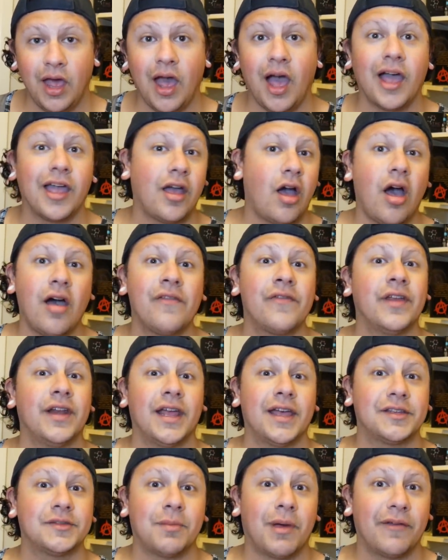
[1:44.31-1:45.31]
I often
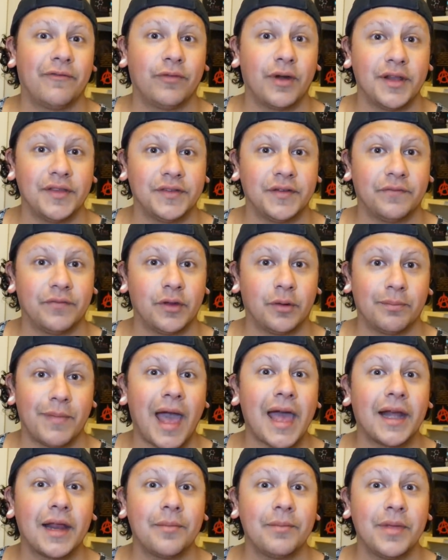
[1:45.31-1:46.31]
ask my friends if they're
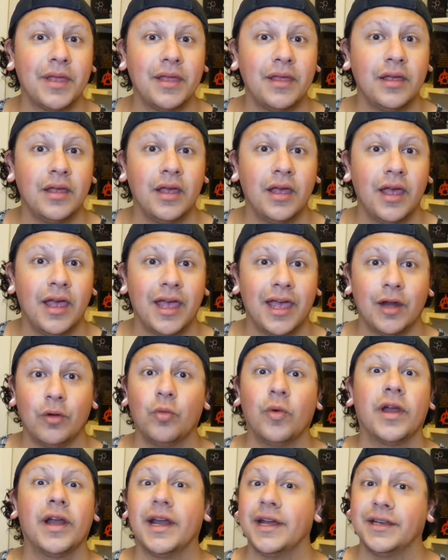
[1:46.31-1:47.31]
mad at me and
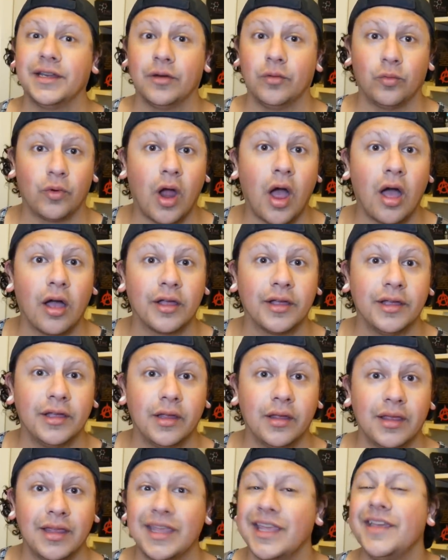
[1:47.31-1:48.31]
what I did wrong,
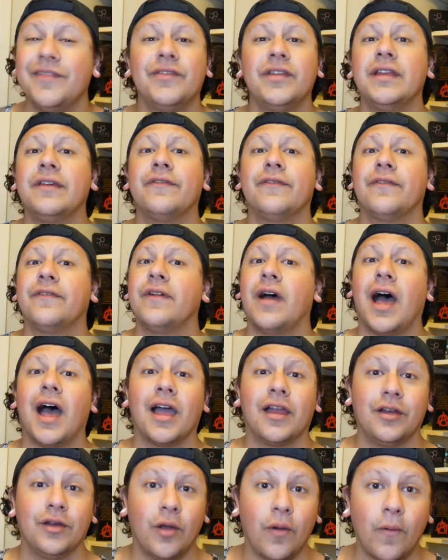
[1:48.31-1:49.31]
even if
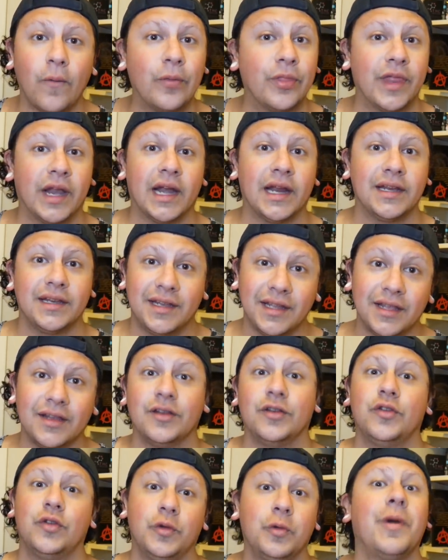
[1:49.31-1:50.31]
I know that I
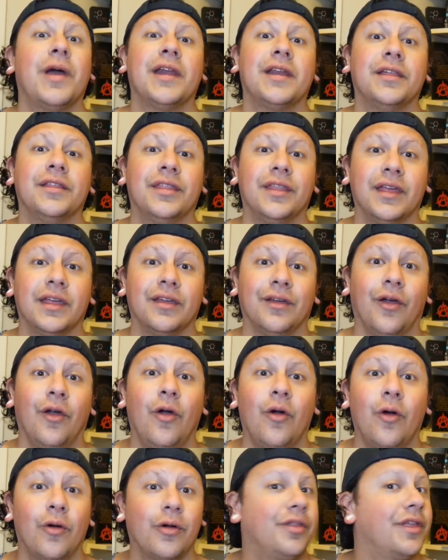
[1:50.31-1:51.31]
didn't do anything
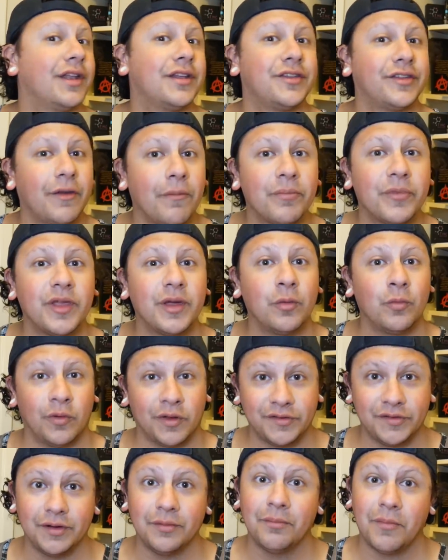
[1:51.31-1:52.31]
or that something
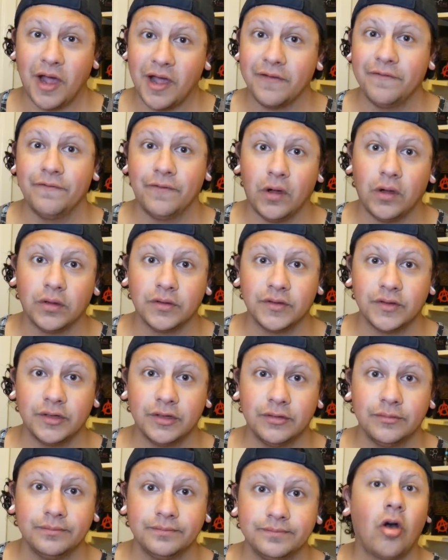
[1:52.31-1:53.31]
wasn't my fault.
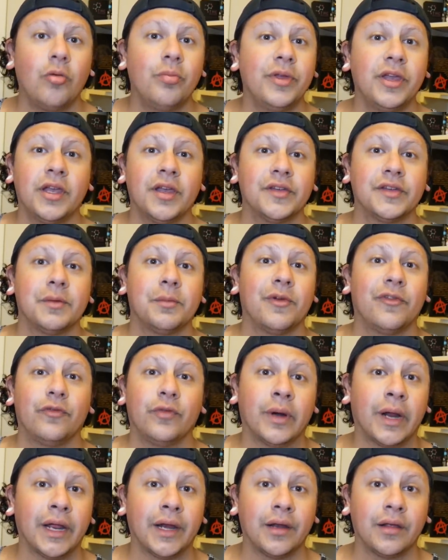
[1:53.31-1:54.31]
All because I'm
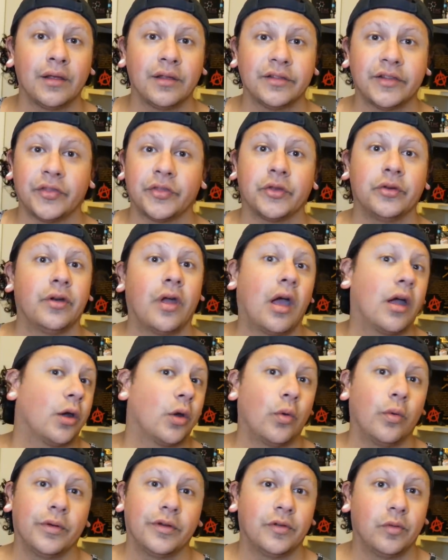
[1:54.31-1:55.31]
afraid that they're not
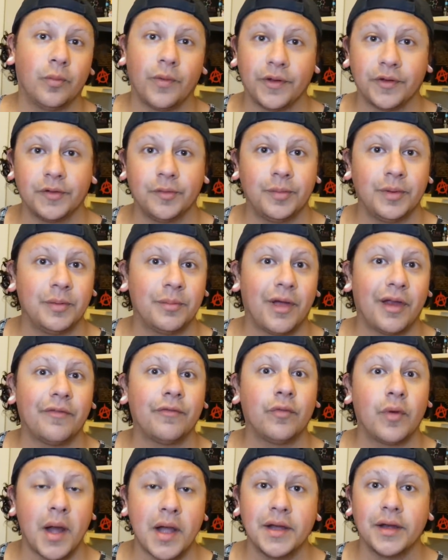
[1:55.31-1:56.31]
going to want to be my
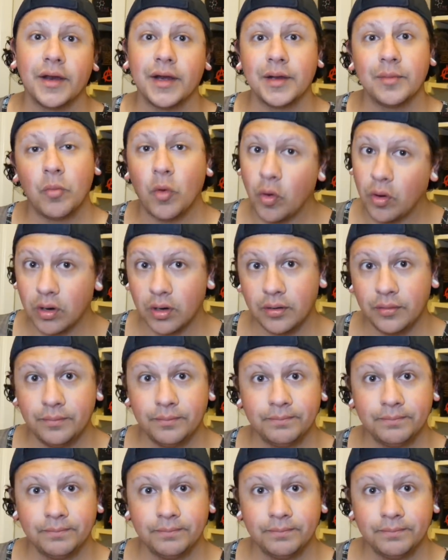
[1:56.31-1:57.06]
friend anymore.